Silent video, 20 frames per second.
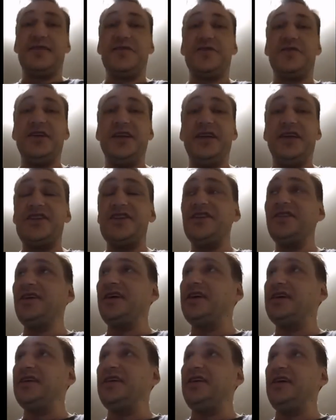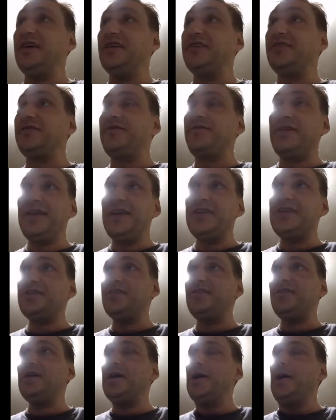religion like any other
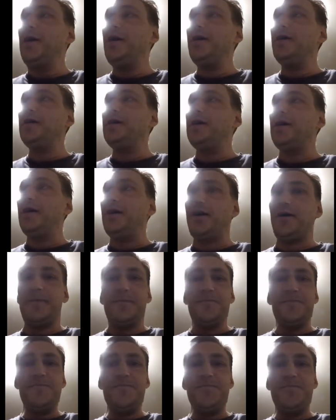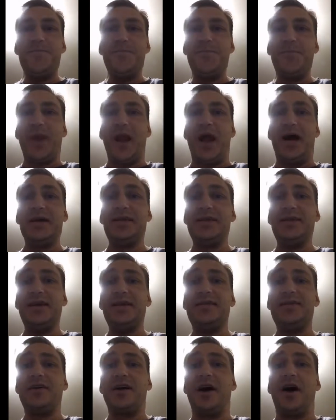religion. I
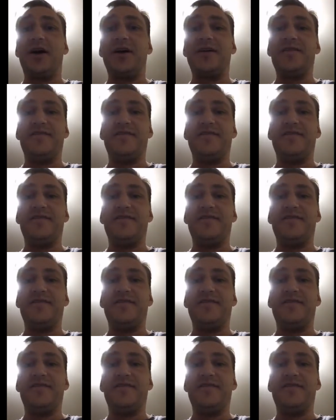think there are